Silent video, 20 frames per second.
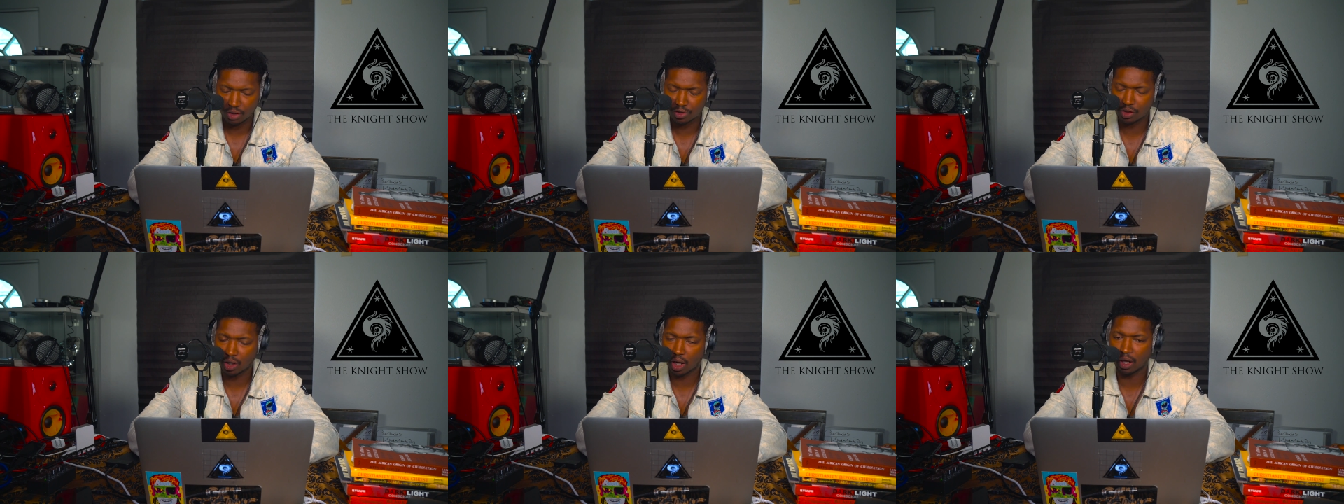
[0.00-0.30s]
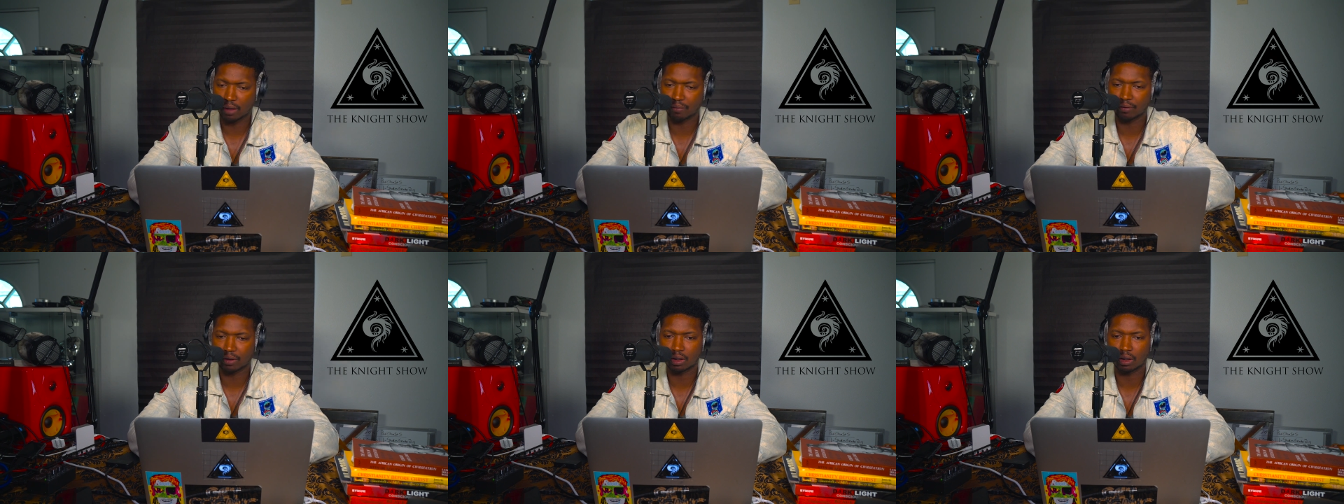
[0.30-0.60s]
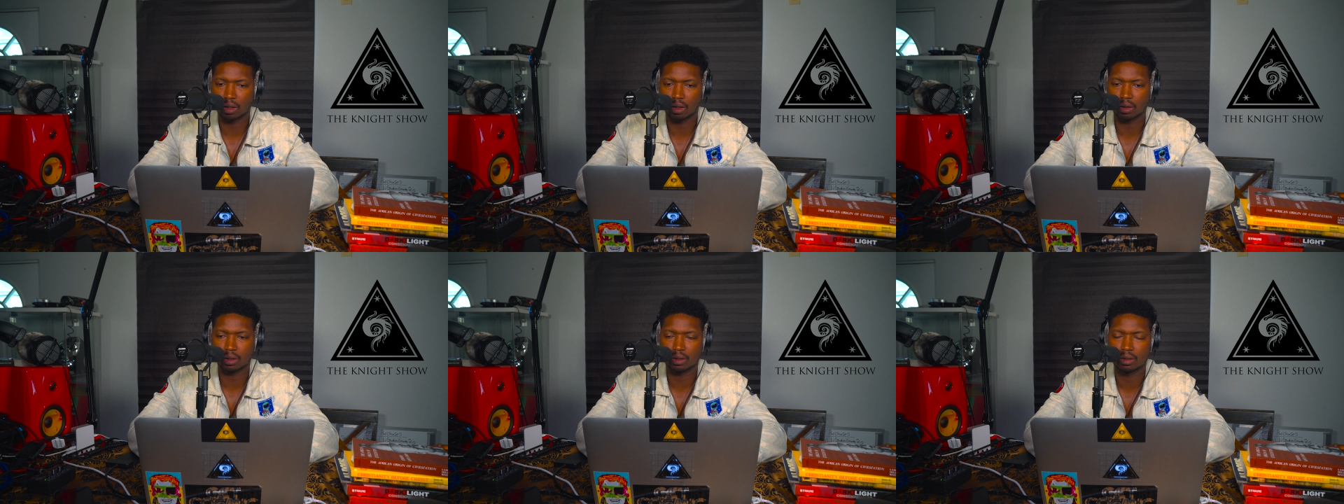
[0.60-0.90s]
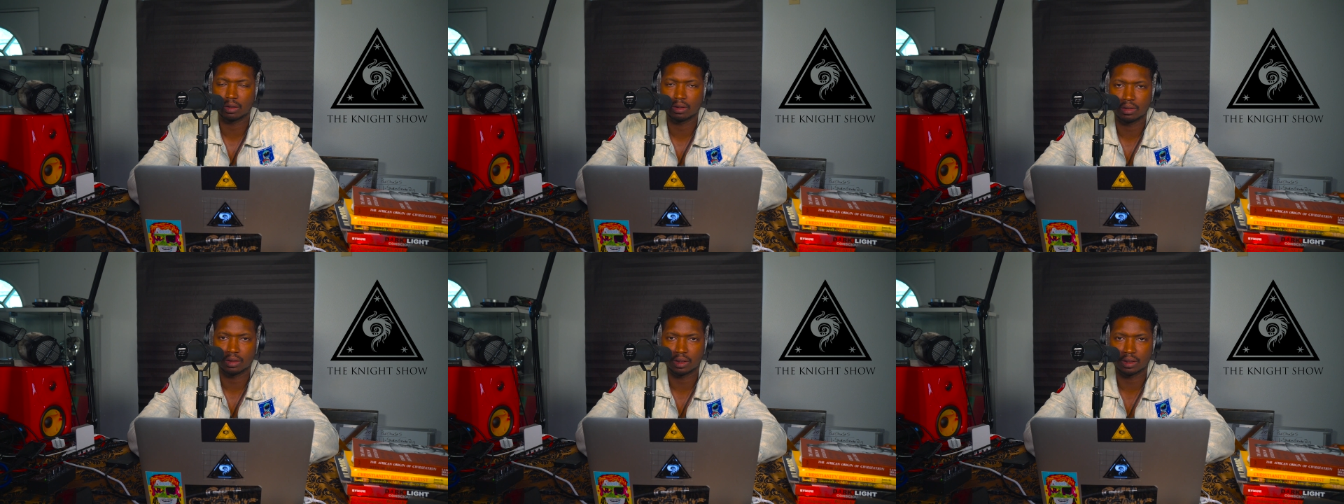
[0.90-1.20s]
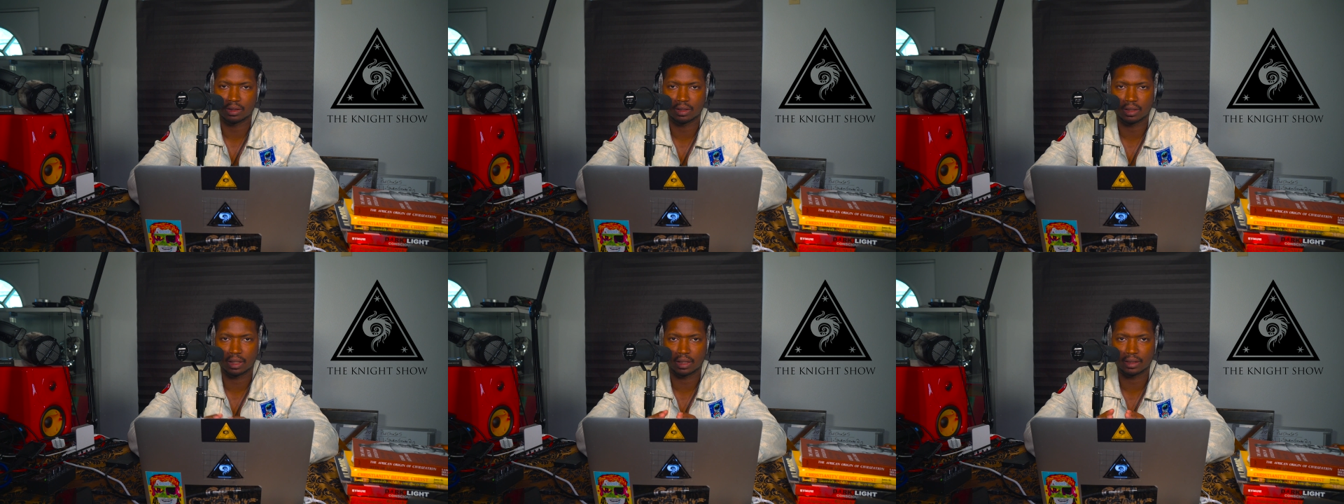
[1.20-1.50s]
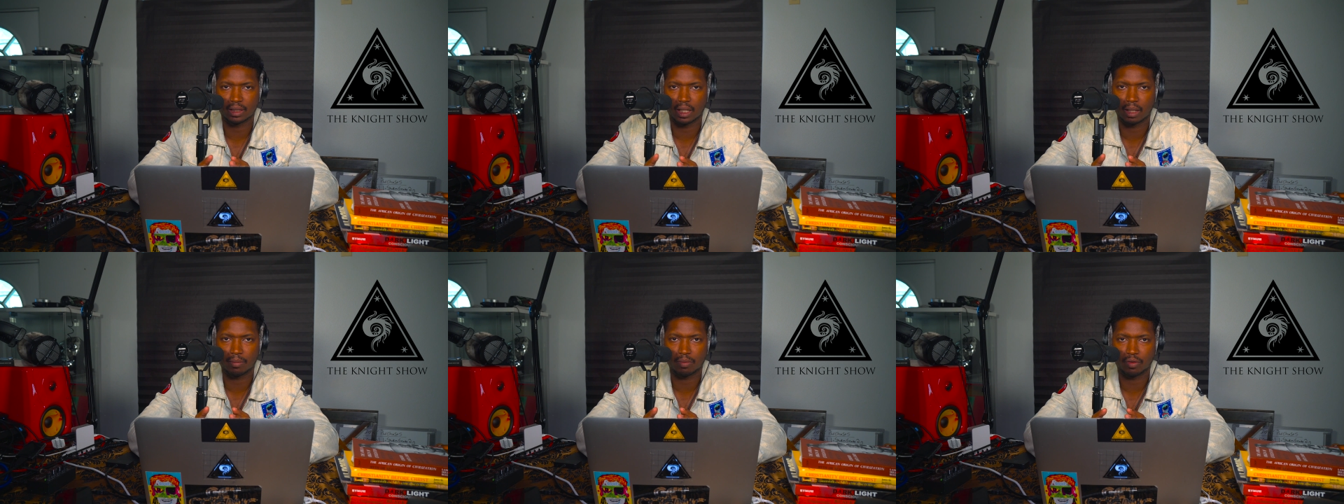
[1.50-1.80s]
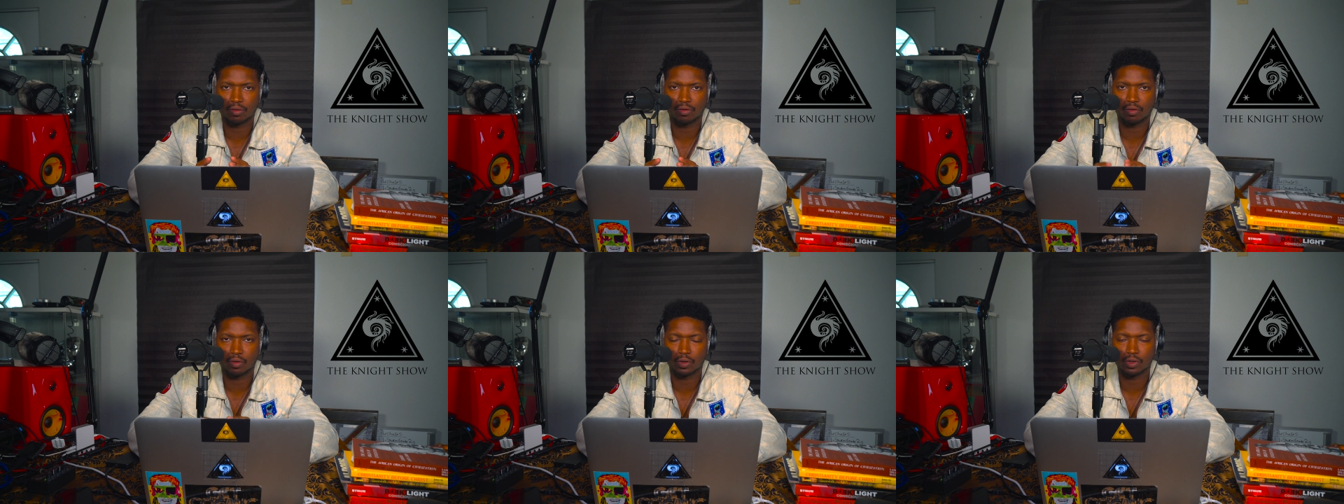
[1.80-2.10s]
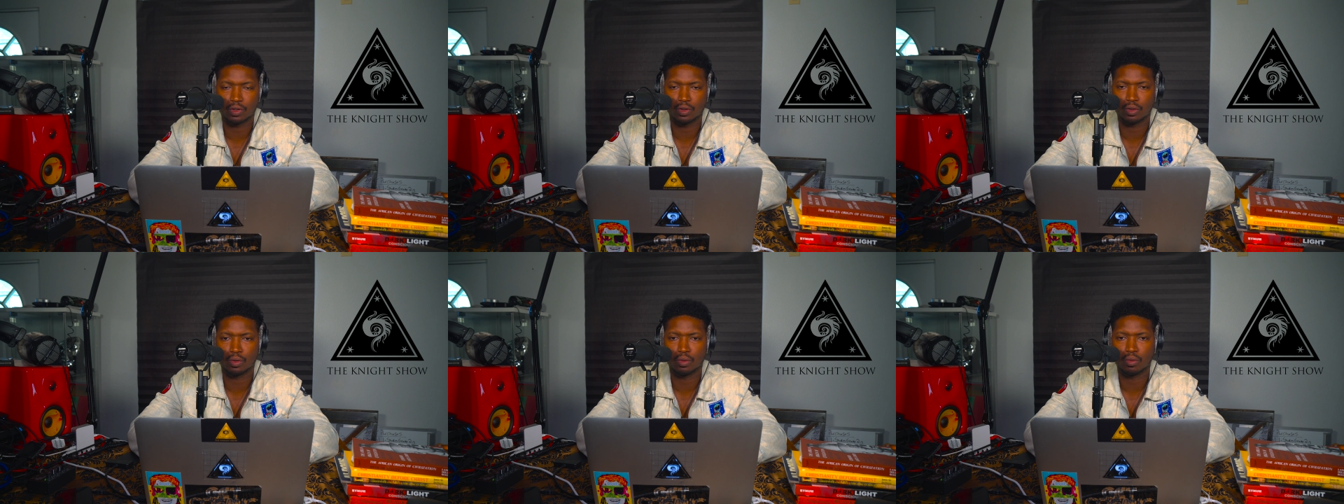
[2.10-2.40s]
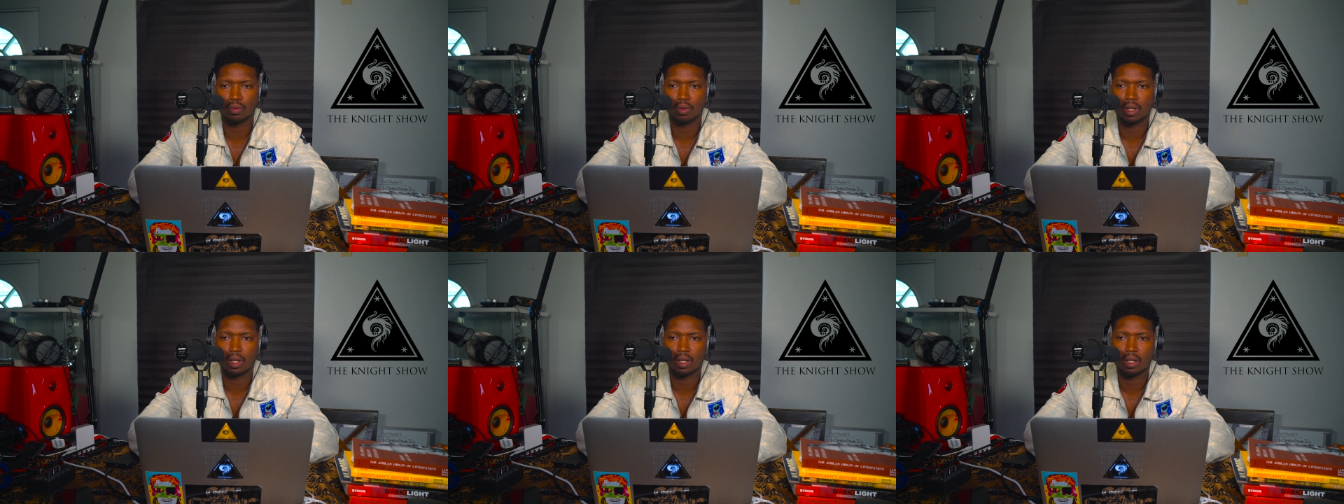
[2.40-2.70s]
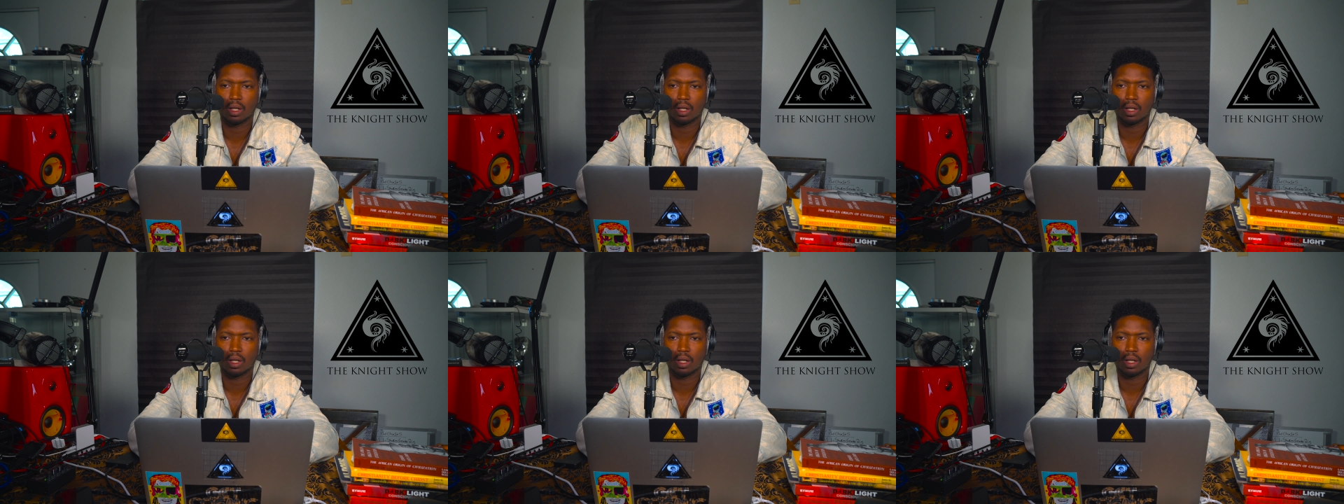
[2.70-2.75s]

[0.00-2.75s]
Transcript: John Henry Clark, just an example for it too.